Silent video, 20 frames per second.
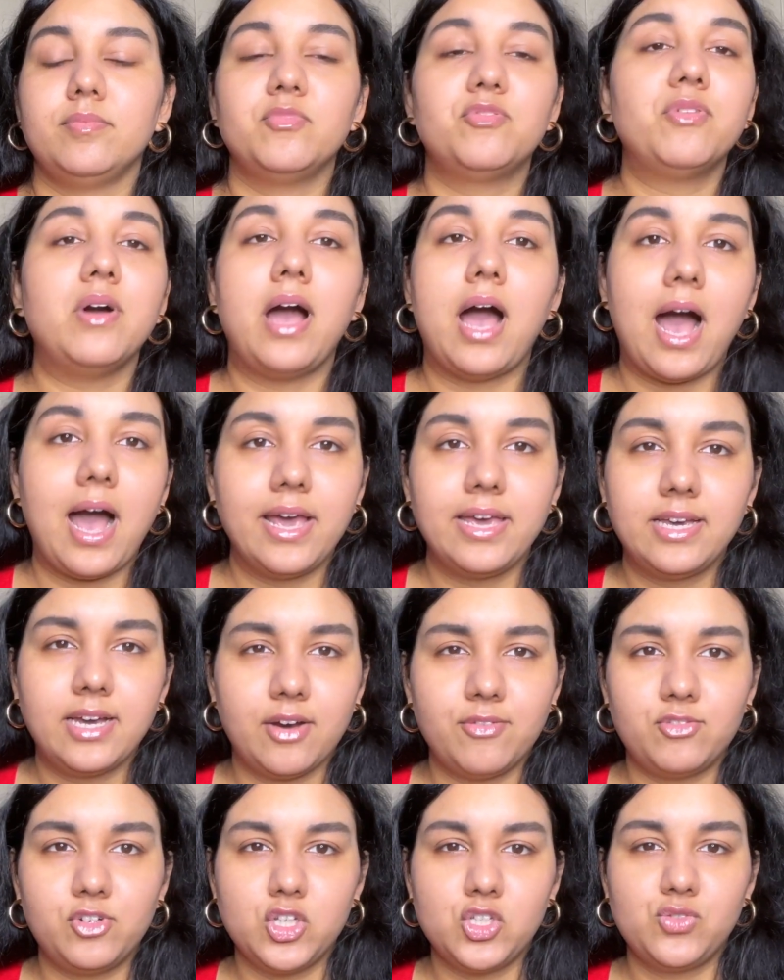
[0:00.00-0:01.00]
high
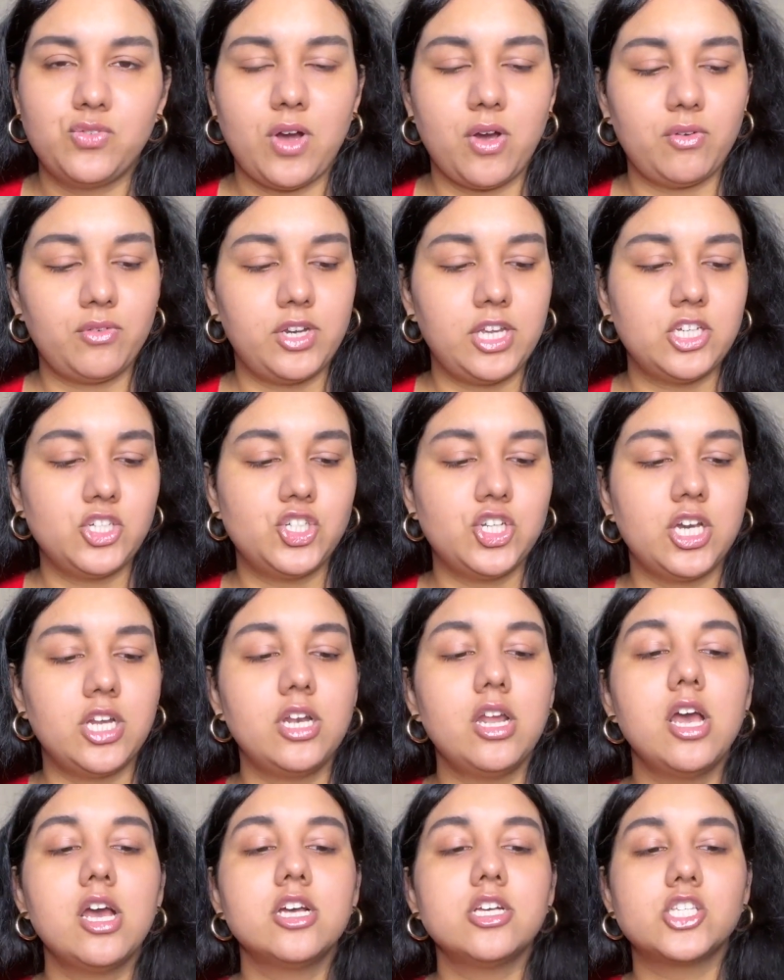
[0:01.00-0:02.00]
coverage foundation,
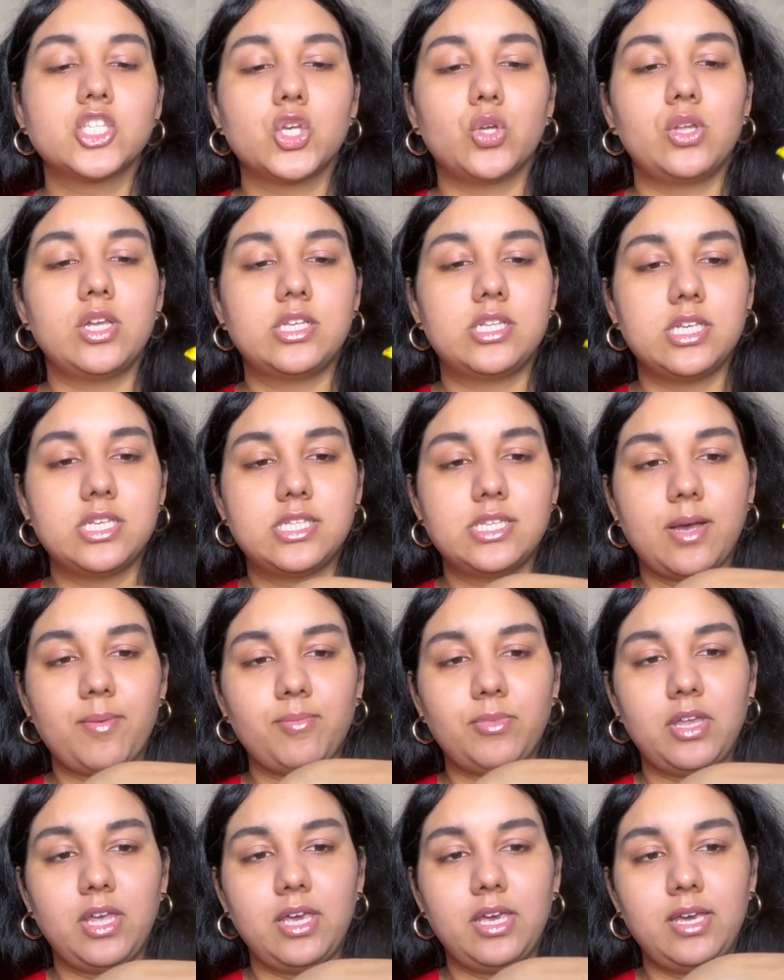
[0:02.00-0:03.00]
so this is
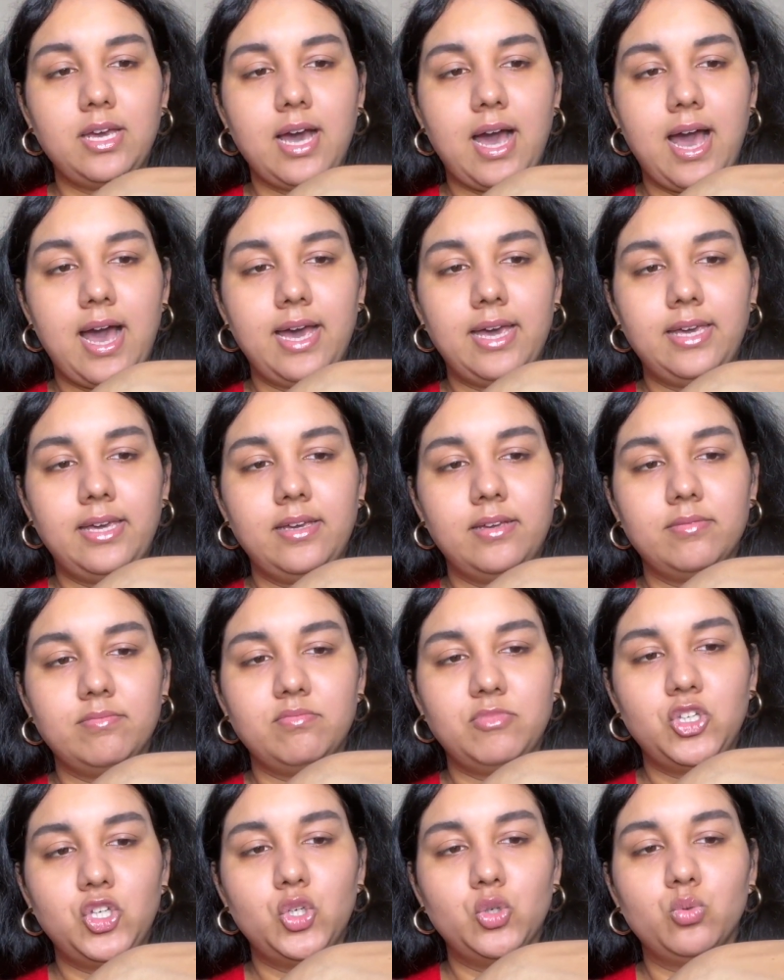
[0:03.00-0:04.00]
something I
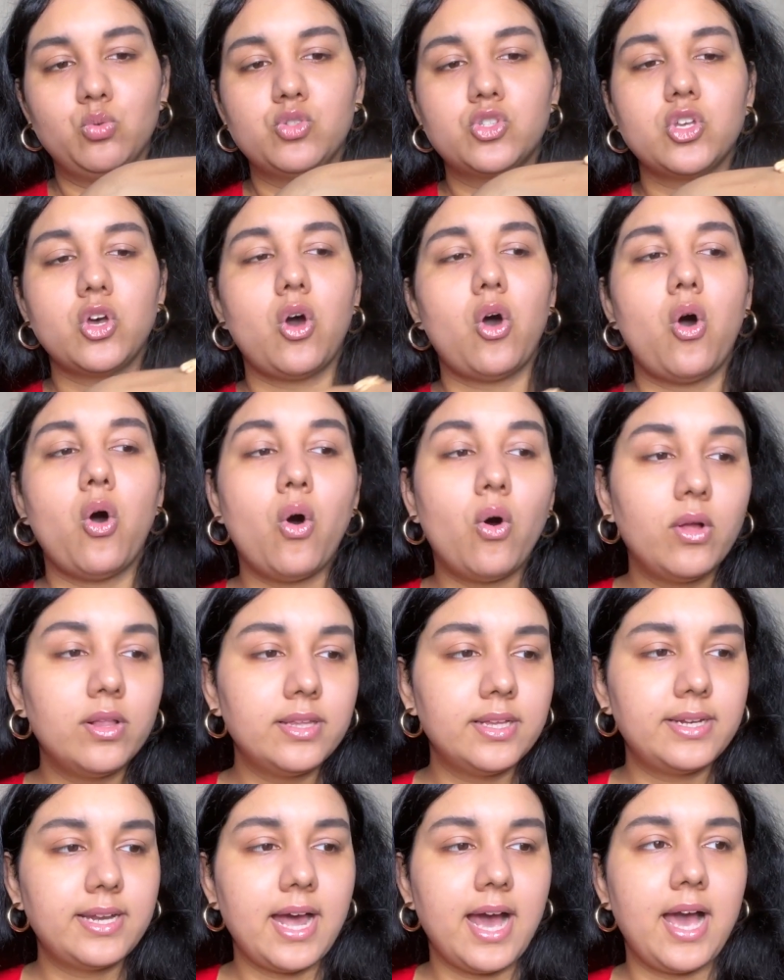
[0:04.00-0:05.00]
use all
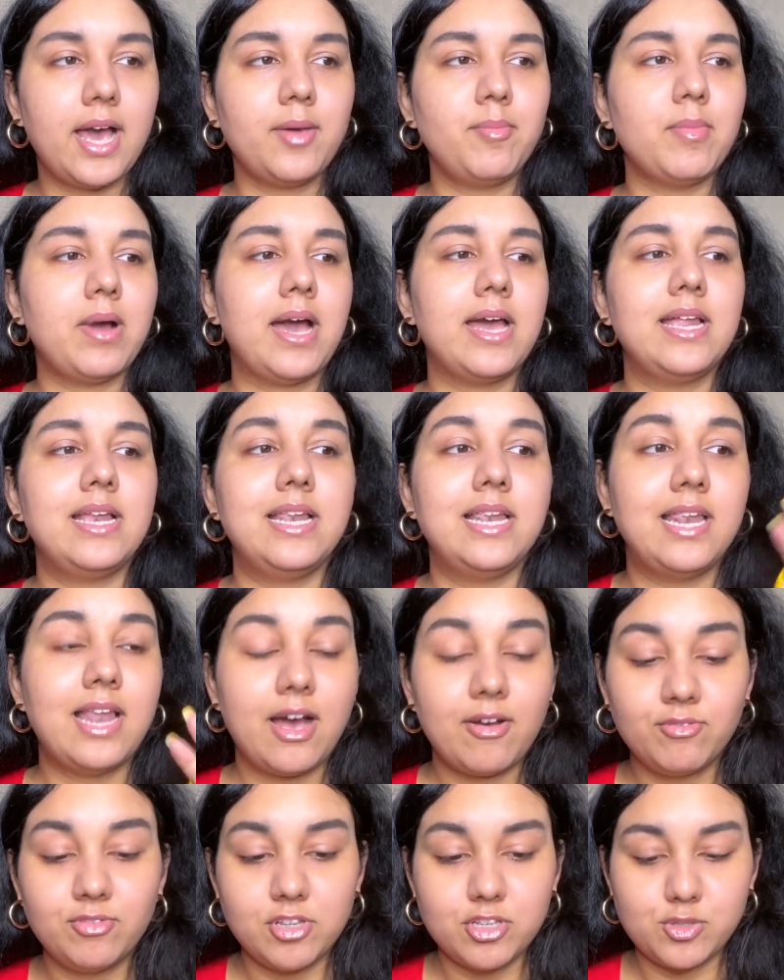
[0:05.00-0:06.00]
the time. I
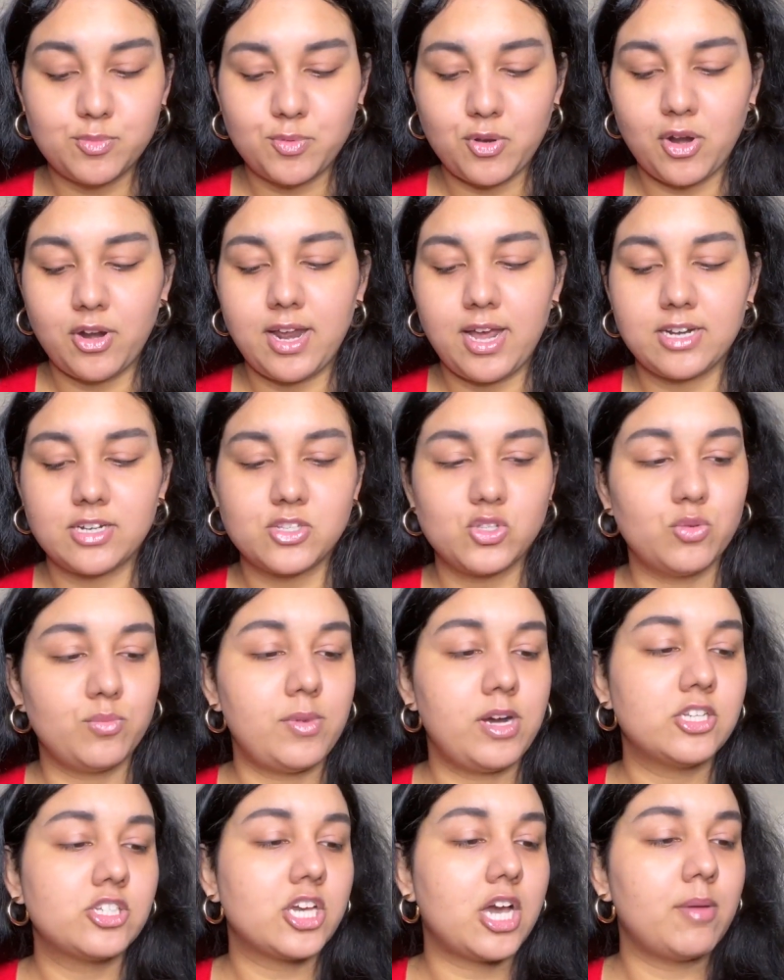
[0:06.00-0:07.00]
love this product so much.